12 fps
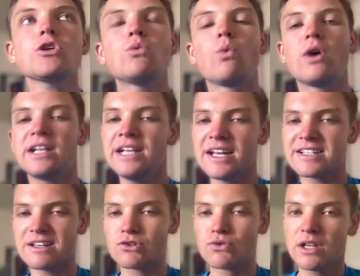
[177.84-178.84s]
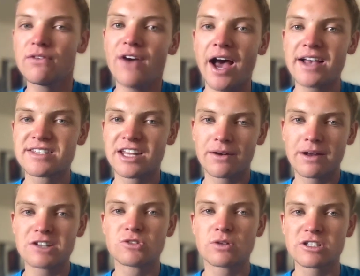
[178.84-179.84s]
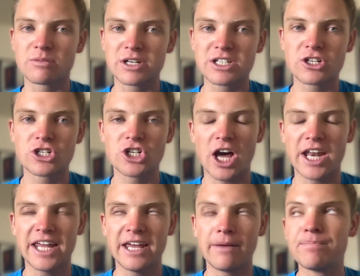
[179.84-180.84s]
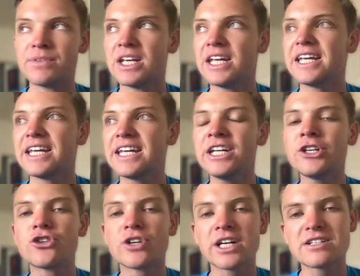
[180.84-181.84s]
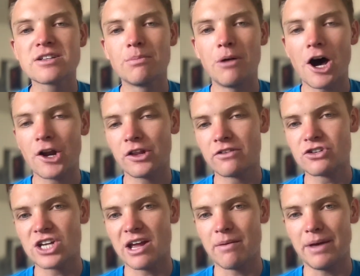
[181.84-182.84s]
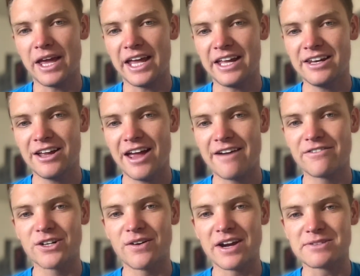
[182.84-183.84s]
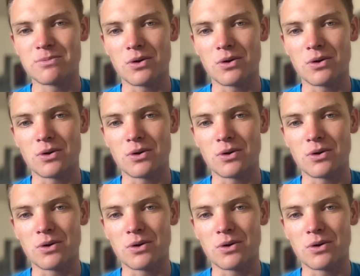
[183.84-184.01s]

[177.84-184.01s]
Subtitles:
what he does, I was really fascinated when I was doing some research on him. He drinks a bottle of champagne every race